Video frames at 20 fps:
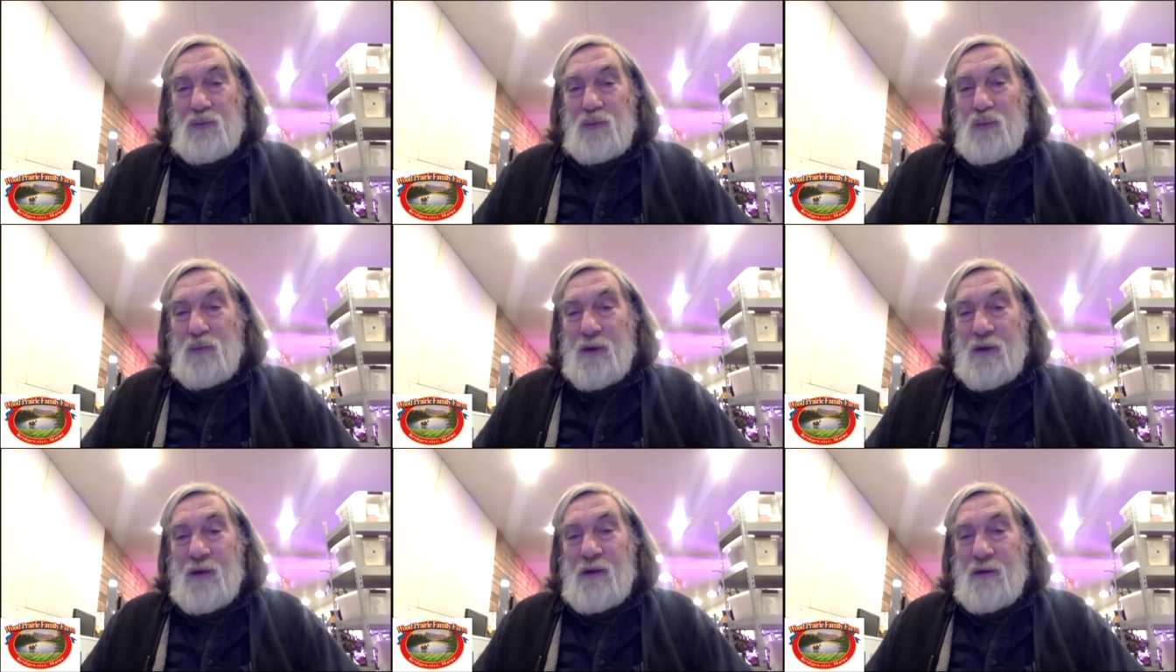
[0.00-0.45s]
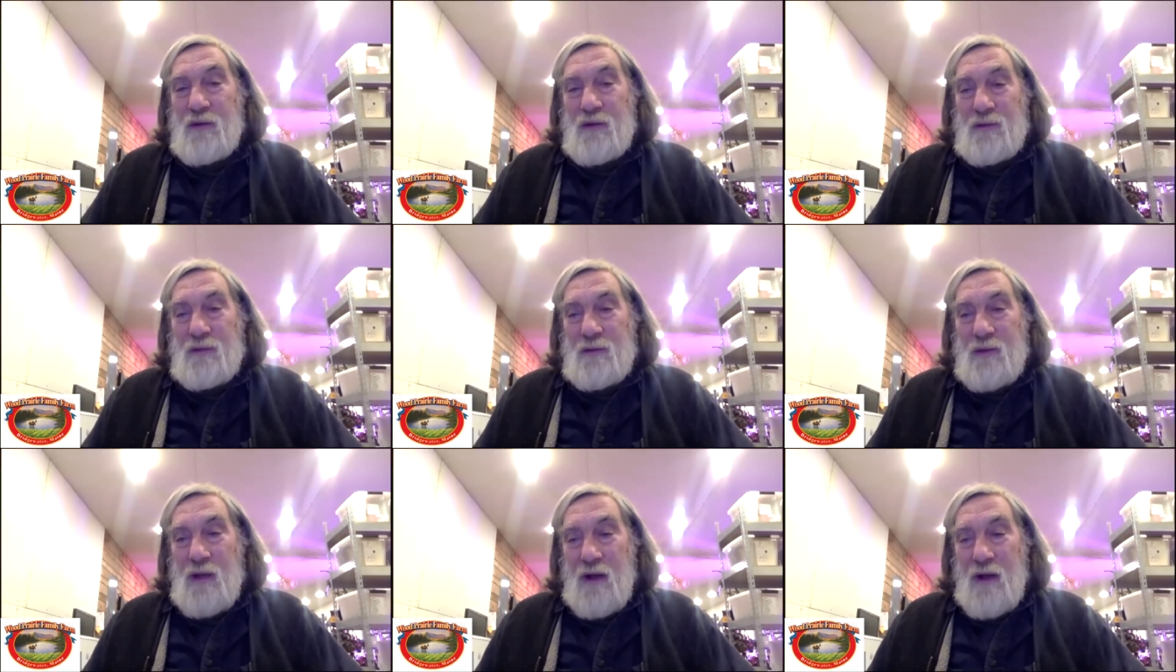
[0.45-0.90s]
that's a
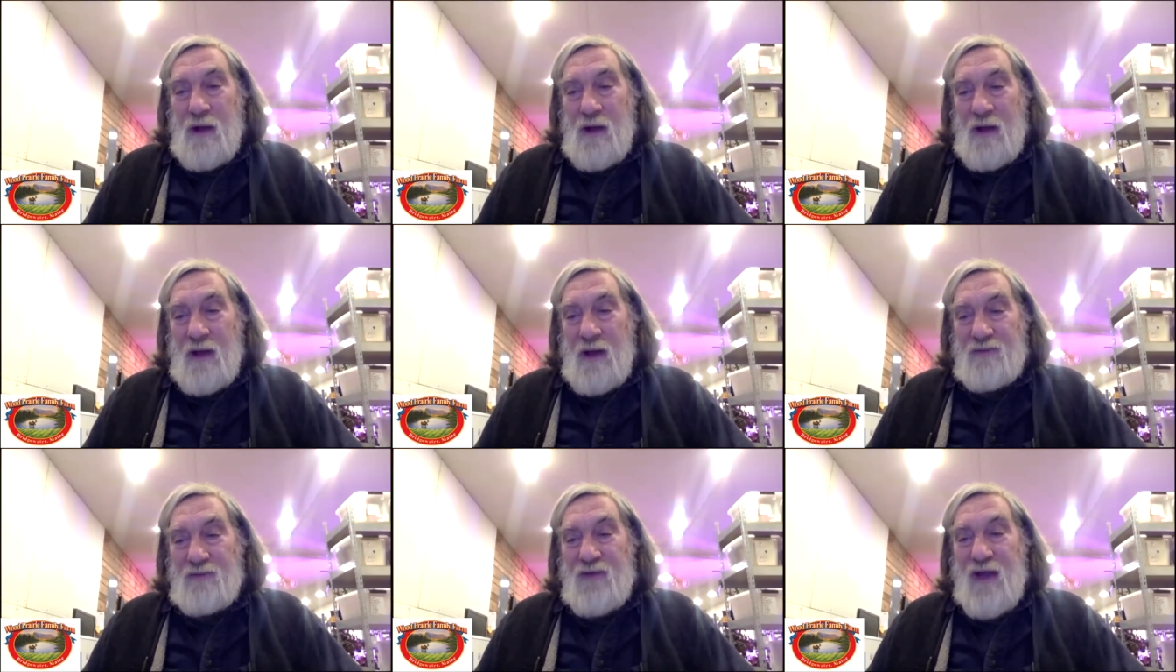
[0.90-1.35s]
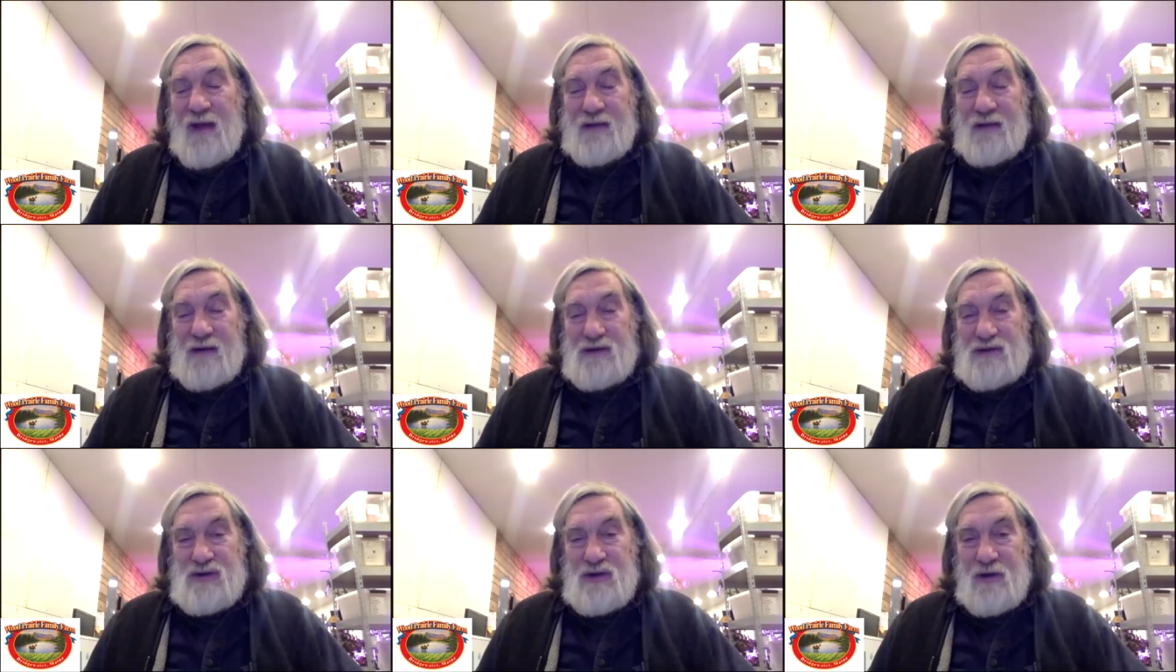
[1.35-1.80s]
real uh,
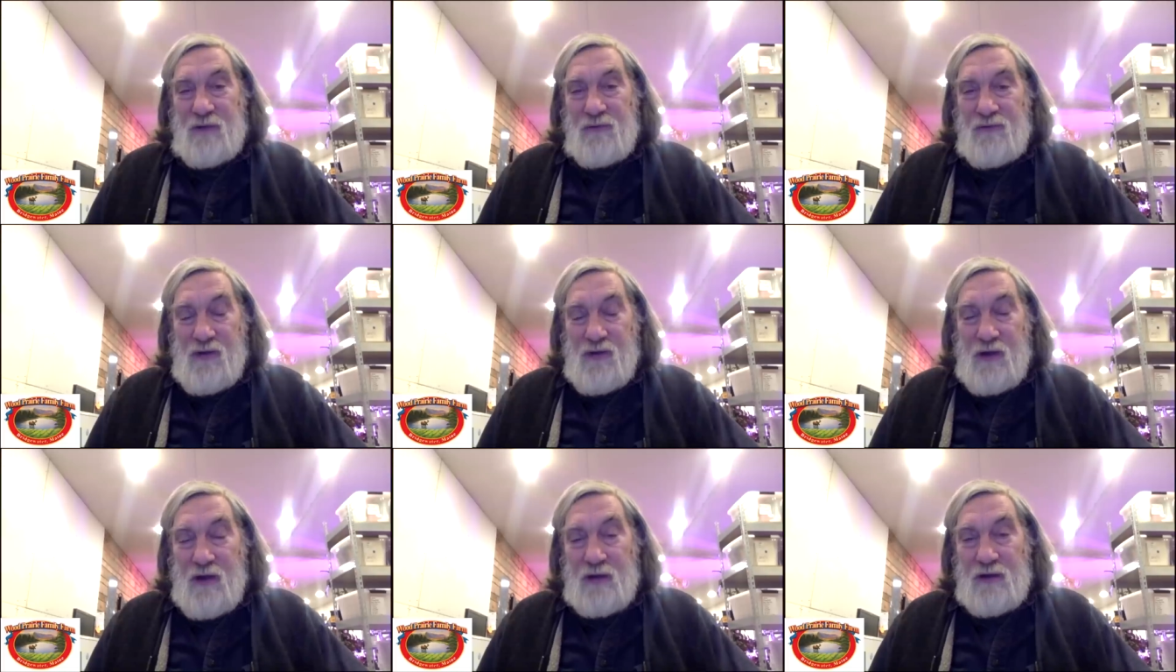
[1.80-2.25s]
advantage.